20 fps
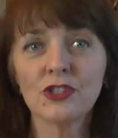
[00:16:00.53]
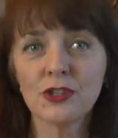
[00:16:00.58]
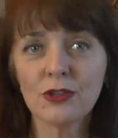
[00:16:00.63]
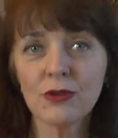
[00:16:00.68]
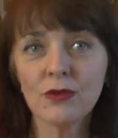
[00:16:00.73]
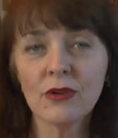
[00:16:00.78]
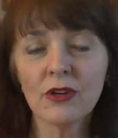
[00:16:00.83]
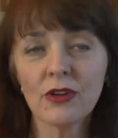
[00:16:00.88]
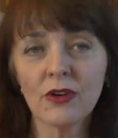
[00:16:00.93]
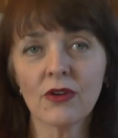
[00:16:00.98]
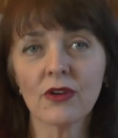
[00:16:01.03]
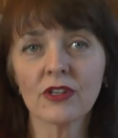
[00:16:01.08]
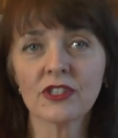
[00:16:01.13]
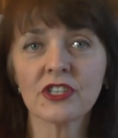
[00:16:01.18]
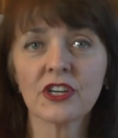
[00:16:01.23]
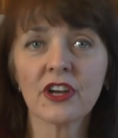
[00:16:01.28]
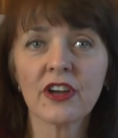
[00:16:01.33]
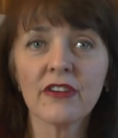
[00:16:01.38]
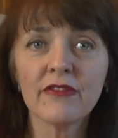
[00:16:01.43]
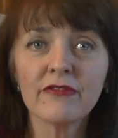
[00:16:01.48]
do look
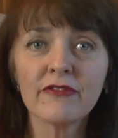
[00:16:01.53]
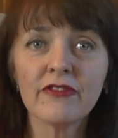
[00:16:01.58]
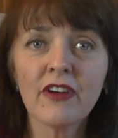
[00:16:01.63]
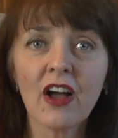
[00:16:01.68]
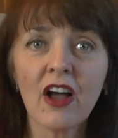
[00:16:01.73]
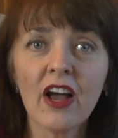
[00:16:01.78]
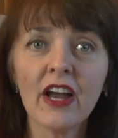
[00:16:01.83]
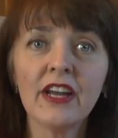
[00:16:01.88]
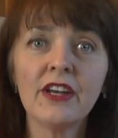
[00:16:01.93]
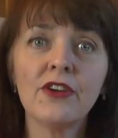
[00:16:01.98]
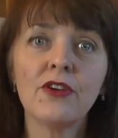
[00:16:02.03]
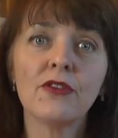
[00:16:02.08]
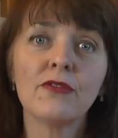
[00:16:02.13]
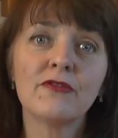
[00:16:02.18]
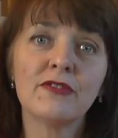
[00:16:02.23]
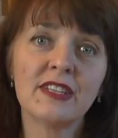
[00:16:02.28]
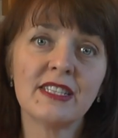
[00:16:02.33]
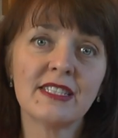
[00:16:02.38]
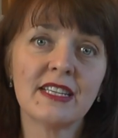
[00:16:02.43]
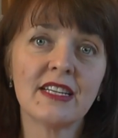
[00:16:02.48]
to combine your
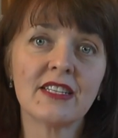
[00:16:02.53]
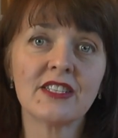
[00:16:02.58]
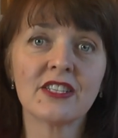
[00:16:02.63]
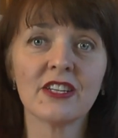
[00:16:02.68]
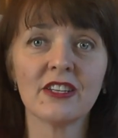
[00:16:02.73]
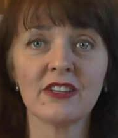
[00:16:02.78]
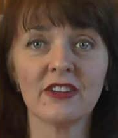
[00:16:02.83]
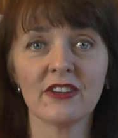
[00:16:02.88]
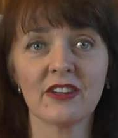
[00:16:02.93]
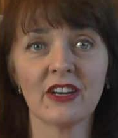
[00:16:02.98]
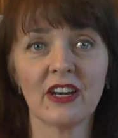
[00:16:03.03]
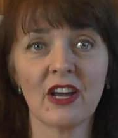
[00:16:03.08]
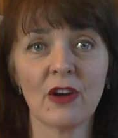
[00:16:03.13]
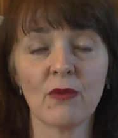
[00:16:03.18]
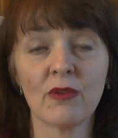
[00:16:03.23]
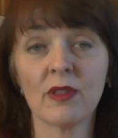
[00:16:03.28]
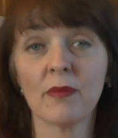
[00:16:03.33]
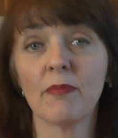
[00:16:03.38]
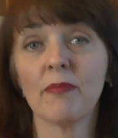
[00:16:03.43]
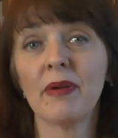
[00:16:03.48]
visit to Ludlow
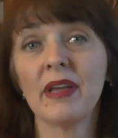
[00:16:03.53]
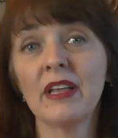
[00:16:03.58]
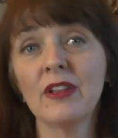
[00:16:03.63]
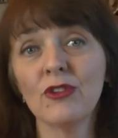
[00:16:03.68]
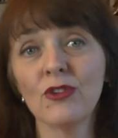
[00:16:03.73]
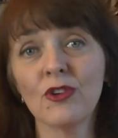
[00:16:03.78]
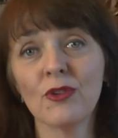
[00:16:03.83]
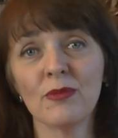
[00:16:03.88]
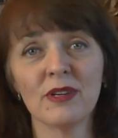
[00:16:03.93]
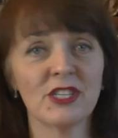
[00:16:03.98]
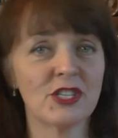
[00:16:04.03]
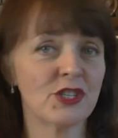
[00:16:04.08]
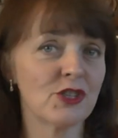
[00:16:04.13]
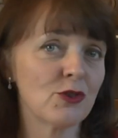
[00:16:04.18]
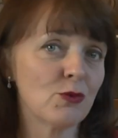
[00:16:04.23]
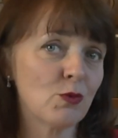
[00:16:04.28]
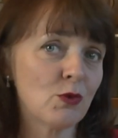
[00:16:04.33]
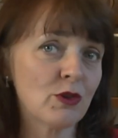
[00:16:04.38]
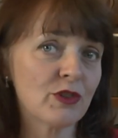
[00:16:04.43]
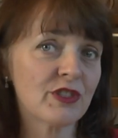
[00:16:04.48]
with a pilgrimage
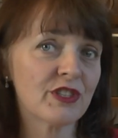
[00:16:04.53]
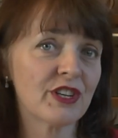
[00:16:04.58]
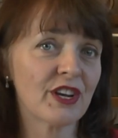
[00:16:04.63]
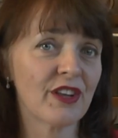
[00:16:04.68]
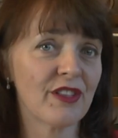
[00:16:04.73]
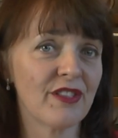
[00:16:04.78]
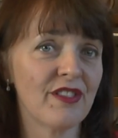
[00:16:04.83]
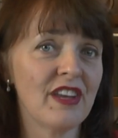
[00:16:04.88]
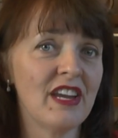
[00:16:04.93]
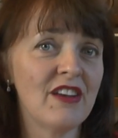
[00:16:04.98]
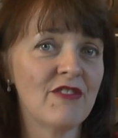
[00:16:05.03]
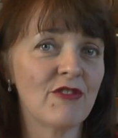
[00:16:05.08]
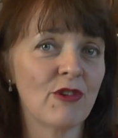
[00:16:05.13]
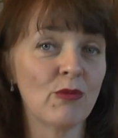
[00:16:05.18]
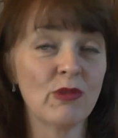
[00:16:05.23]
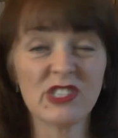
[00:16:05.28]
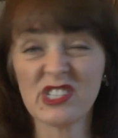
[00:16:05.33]
to Worcester Cathedral,